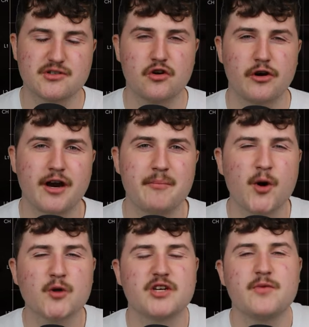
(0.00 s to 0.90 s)
was growing up,
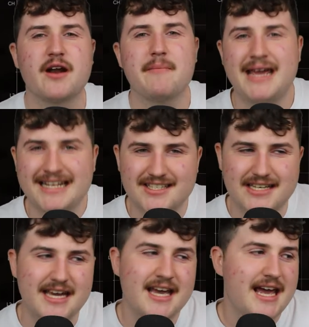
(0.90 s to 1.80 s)
Bolton were a
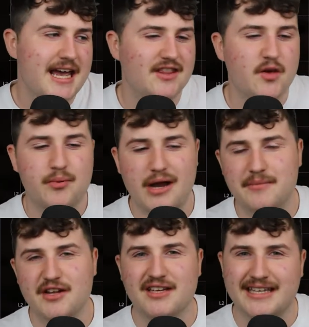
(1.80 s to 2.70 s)
mainstay in the
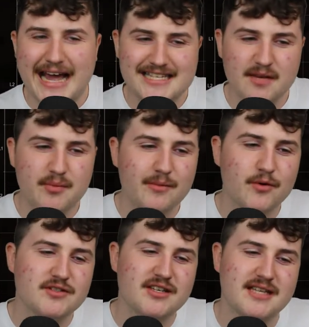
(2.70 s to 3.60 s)
Premier League, getting
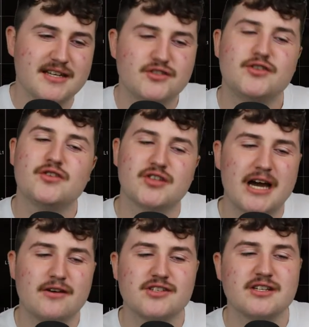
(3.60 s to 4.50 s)
promoted in
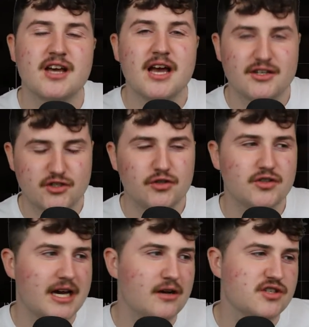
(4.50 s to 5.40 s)
2000,
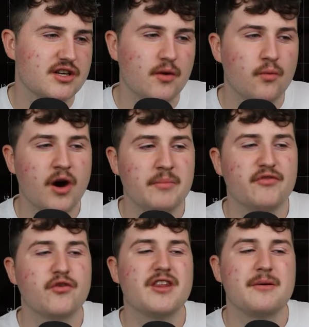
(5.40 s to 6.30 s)
2001
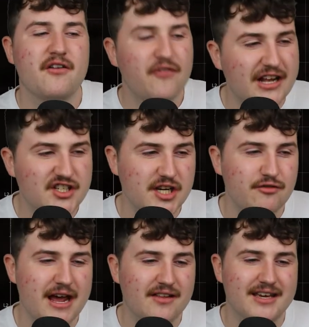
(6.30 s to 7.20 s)
before they were eventually
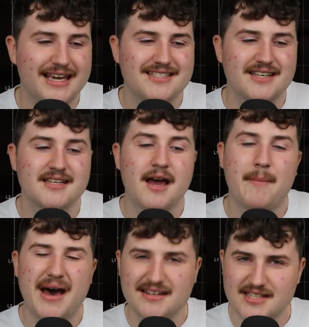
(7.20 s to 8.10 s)
relegated
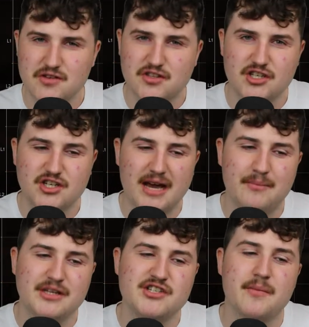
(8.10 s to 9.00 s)
back down to the
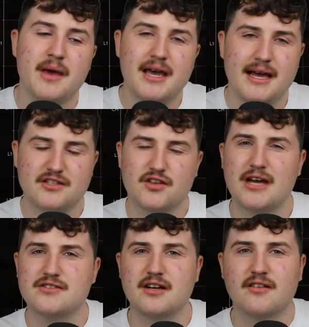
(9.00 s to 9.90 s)
Championship in
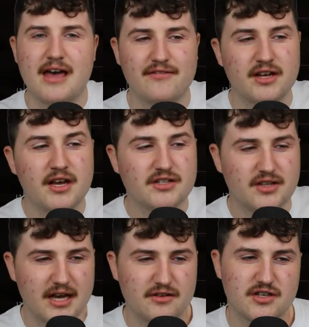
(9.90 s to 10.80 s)
2011,
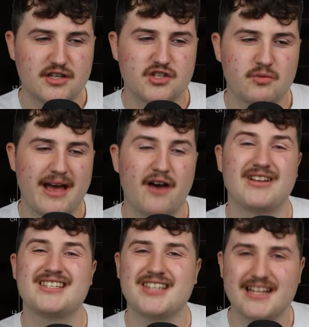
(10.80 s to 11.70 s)
2012,
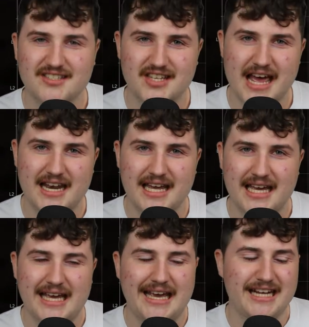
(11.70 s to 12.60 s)
and since then
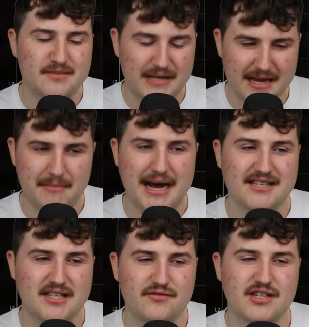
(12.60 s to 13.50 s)
it's been a
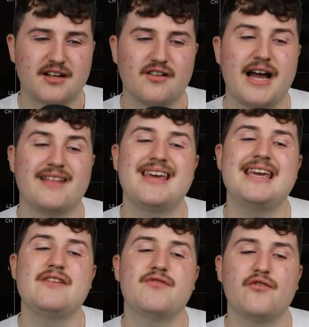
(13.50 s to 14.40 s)
massive decline. They
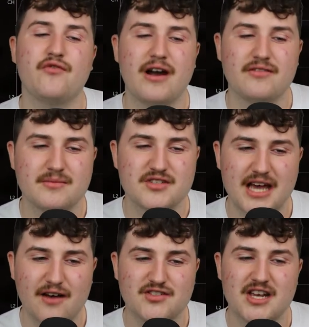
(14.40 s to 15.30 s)
even found
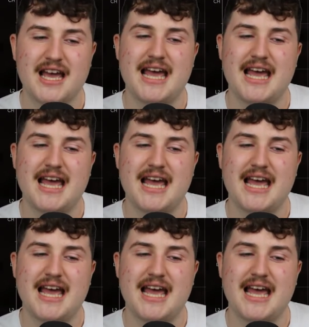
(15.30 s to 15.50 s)
themselves